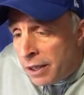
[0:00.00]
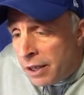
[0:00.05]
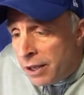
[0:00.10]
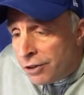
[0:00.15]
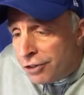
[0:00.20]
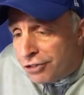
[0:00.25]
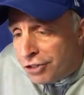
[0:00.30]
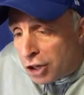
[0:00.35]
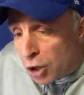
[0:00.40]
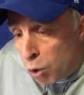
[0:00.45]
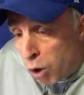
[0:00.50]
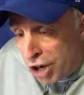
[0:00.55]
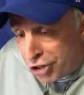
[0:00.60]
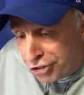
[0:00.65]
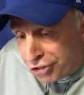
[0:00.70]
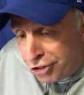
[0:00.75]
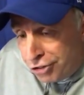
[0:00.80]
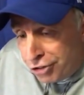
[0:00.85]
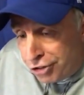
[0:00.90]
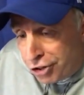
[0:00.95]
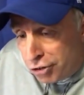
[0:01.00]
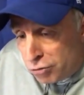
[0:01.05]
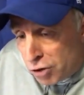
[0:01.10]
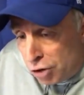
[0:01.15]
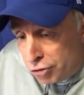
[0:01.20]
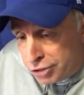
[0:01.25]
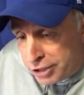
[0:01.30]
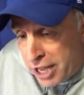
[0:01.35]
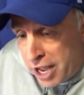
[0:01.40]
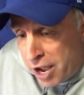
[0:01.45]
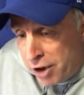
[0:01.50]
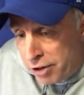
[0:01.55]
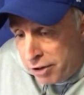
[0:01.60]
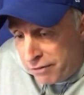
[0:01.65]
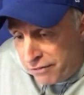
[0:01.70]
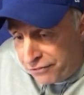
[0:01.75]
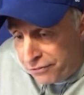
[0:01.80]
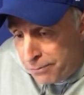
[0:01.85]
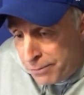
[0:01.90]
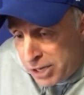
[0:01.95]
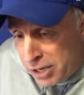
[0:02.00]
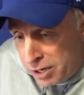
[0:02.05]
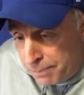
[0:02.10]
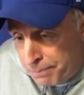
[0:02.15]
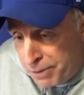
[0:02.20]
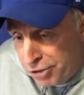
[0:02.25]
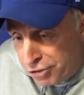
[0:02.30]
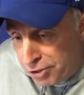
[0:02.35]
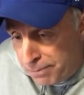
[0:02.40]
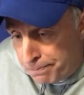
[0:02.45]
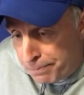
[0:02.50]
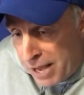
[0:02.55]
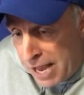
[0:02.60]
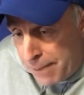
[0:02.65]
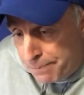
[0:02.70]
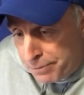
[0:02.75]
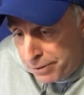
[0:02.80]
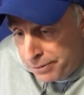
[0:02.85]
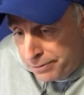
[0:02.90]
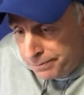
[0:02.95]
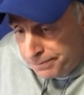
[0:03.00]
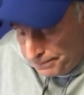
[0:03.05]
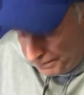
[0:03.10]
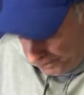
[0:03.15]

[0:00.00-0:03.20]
here's the questions you wrote down for me on a piece of paper.